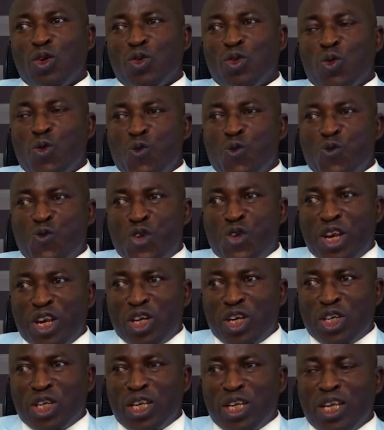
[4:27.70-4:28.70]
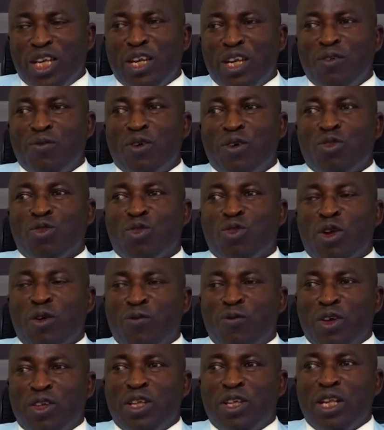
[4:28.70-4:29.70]
to finish the infrastructure
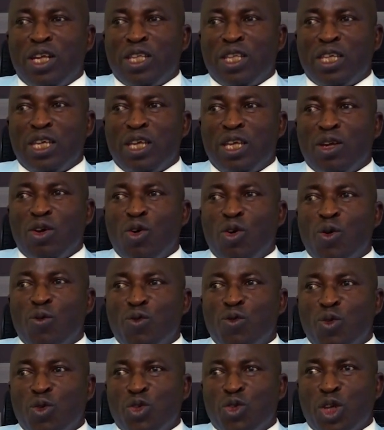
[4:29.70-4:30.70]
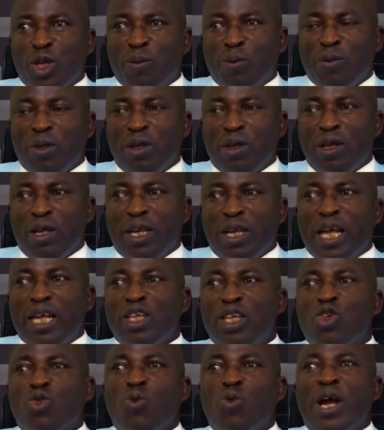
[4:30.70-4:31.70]
facility of those schemes?
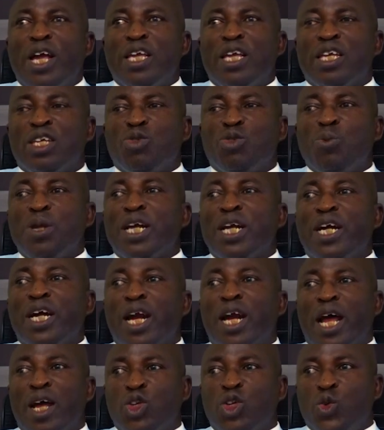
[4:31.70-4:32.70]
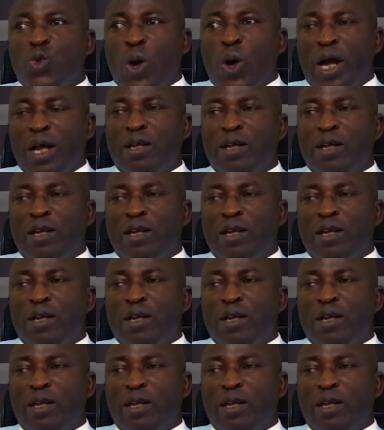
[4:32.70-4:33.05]
That is why it's being gradual.